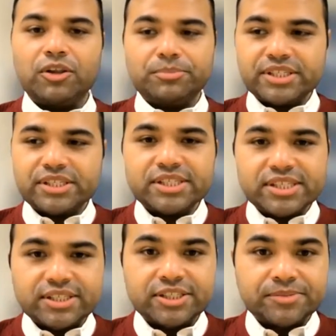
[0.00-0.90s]
small
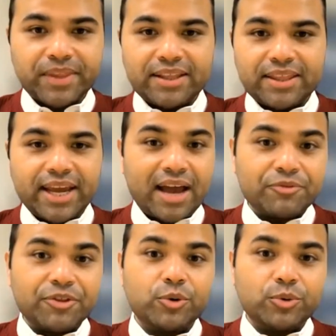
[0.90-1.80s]
businesses, and they
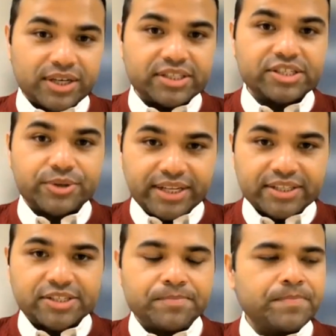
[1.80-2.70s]
have their own
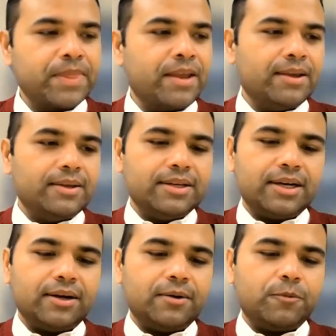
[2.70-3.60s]
constraints.
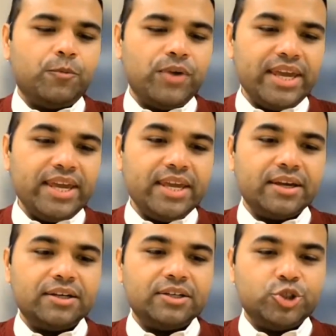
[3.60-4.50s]

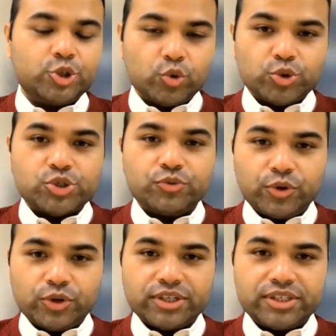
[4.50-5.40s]
We chose to
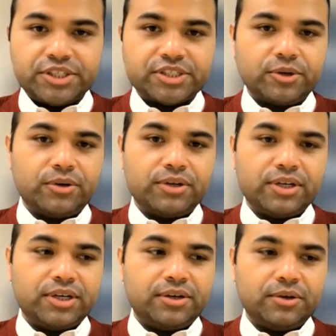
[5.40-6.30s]
focus
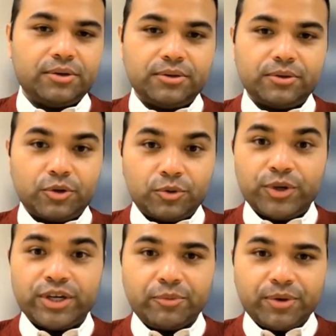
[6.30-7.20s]
on
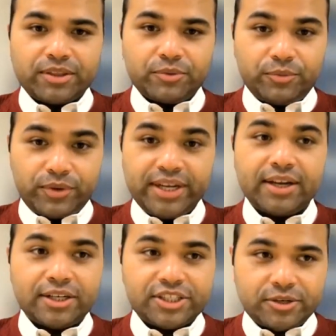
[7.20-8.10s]
working with
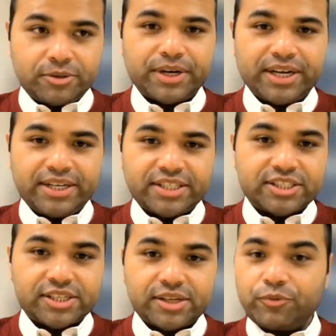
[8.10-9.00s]
very large
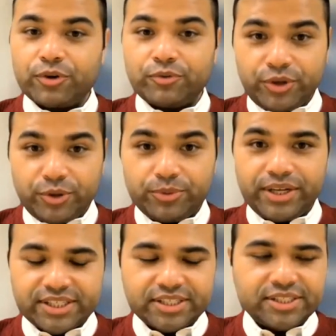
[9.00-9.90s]
enterprises for a few
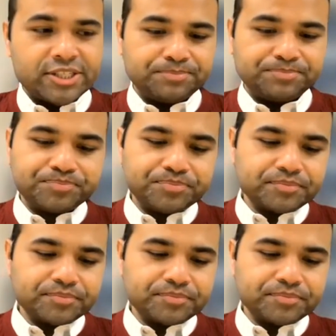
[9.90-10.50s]
reasons.